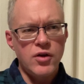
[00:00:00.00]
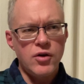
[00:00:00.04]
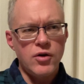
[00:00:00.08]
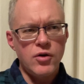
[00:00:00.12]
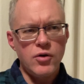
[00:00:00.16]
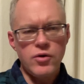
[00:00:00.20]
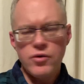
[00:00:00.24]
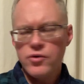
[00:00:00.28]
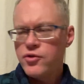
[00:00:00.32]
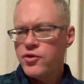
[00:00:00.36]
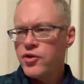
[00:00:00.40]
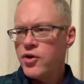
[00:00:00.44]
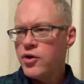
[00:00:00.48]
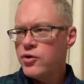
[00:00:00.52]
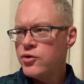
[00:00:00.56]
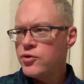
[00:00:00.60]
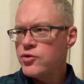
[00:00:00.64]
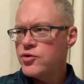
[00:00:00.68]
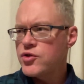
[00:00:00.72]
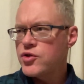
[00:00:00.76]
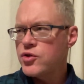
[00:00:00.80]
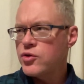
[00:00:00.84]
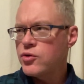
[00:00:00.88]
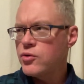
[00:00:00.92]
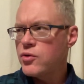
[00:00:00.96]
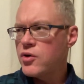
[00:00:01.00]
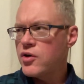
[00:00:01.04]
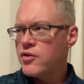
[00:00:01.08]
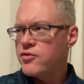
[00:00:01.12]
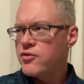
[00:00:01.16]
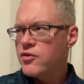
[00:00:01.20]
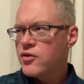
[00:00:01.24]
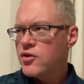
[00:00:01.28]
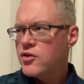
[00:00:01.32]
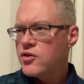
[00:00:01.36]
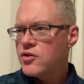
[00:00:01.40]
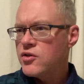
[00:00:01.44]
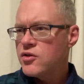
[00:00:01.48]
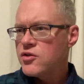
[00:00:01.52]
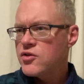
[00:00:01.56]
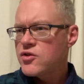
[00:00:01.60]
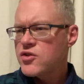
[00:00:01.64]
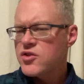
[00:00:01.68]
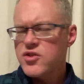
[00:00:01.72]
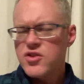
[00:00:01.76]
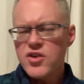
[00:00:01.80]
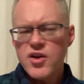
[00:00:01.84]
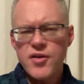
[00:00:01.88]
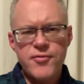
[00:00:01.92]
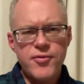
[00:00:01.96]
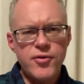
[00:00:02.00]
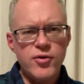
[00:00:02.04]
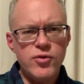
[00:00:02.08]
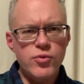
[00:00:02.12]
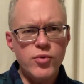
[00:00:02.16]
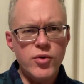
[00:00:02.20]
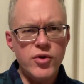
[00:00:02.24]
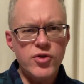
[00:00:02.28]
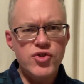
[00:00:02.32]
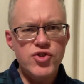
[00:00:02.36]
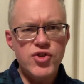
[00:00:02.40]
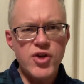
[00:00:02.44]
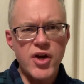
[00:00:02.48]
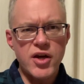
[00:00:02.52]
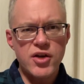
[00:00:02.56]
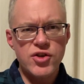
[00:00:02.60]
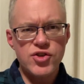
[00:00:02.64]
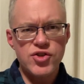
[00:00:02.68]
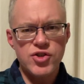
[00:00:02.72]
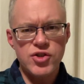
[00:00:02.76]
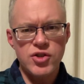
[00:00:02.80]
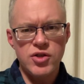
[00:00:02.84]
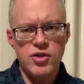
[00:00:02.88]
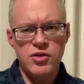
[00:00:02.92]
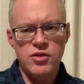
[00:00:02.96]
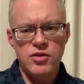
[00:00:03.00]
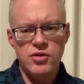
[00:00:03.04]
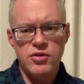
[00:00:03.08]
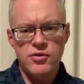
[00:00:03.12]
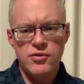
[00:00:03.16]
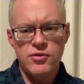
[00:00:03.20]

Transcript: or those who have suffered rejection,